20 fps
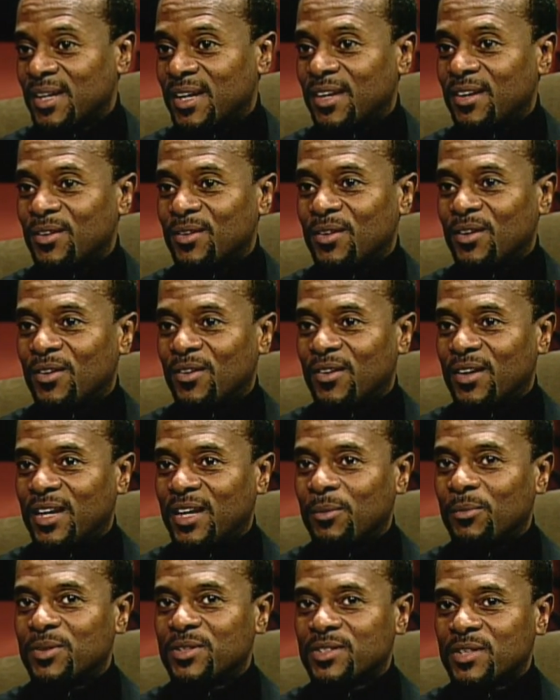You know,
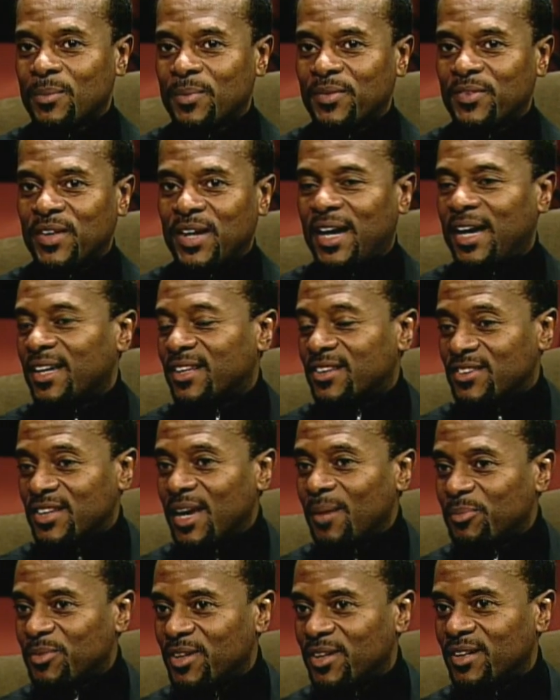and it was something that I
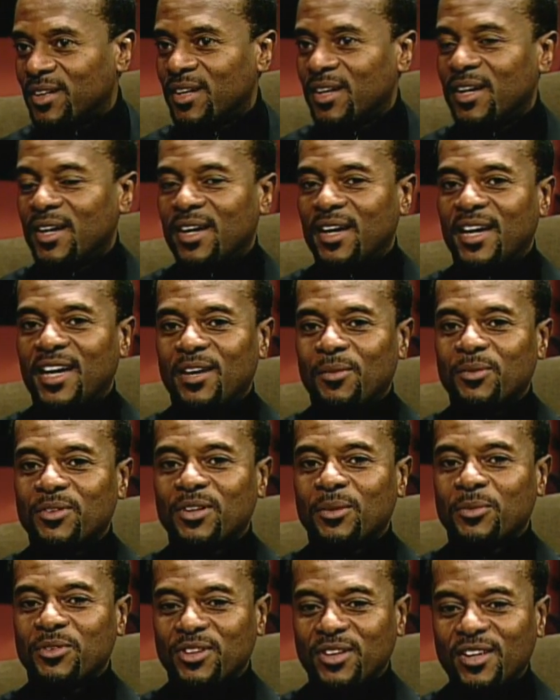accepted, and
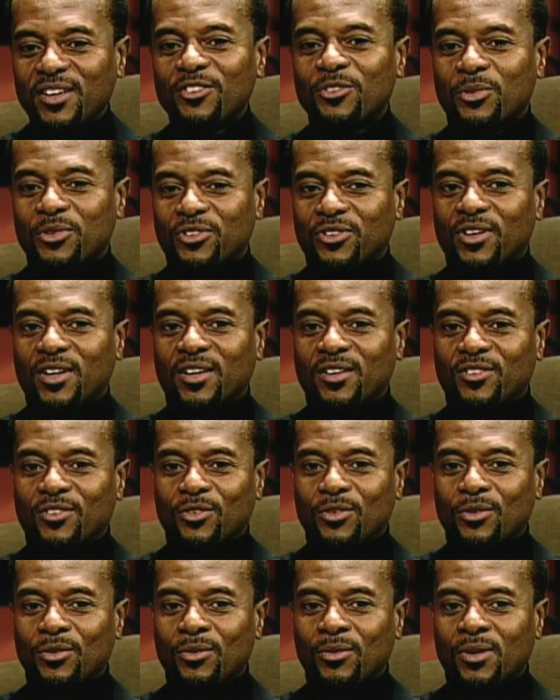it was interesting
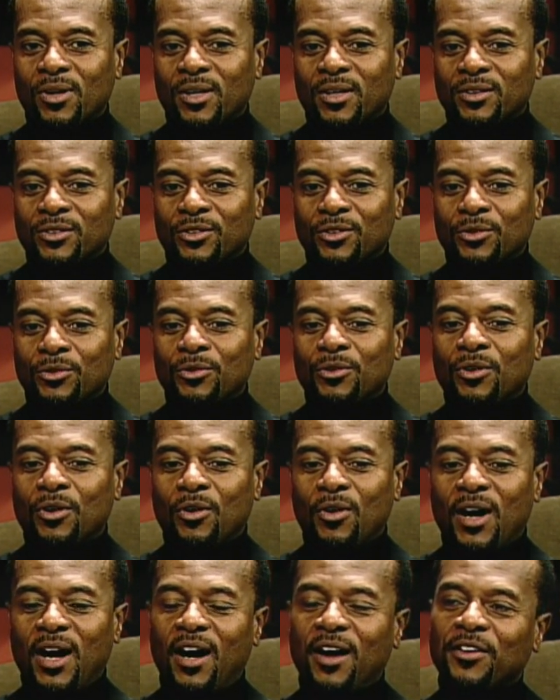to
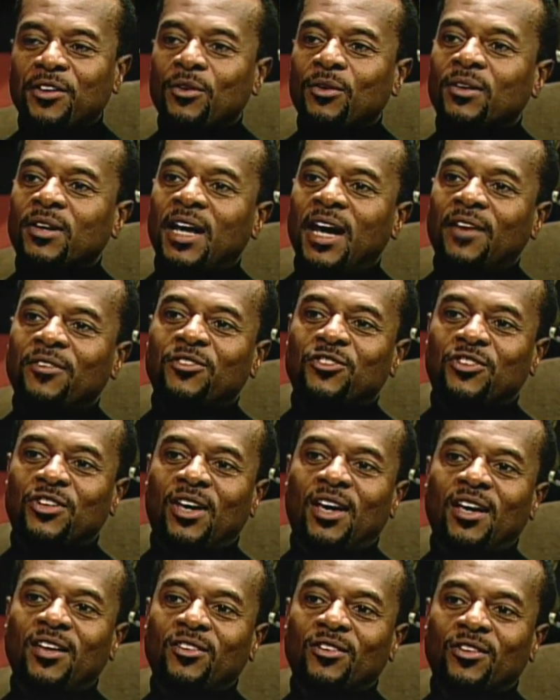know how your life
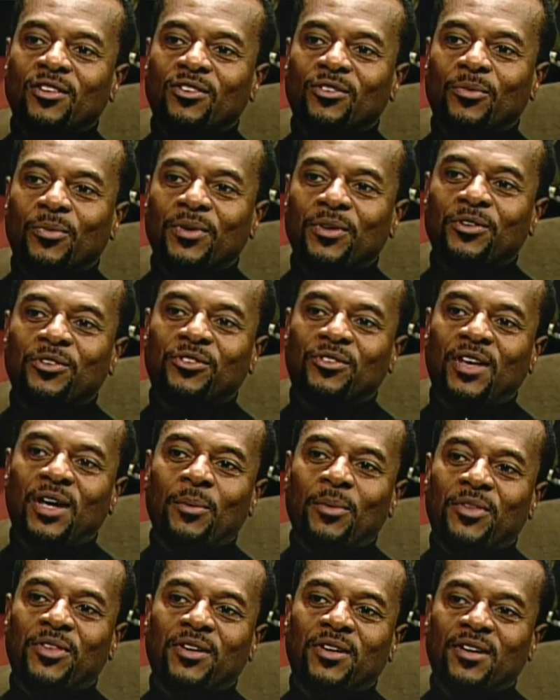changes when you stay
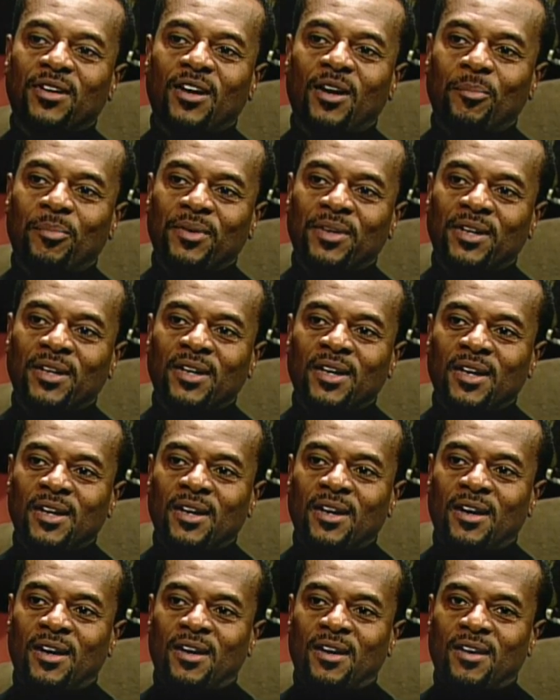within a company
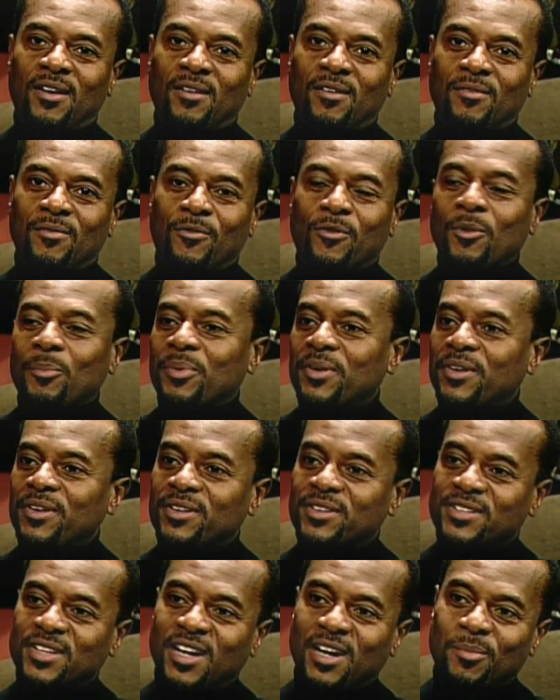for a period
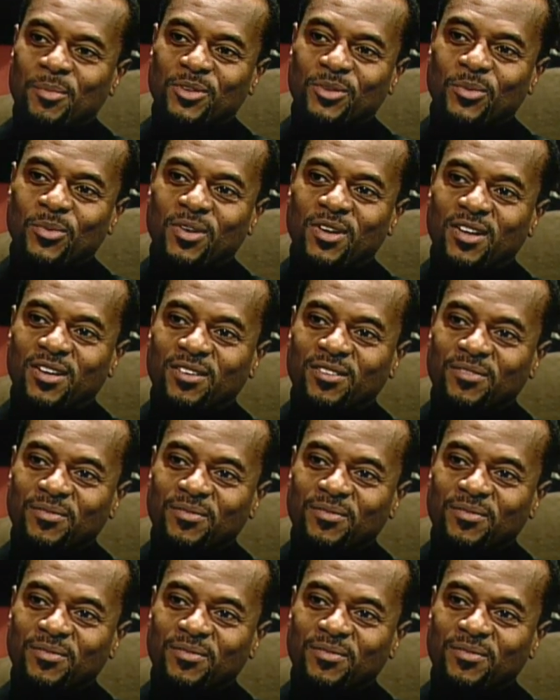of time as well.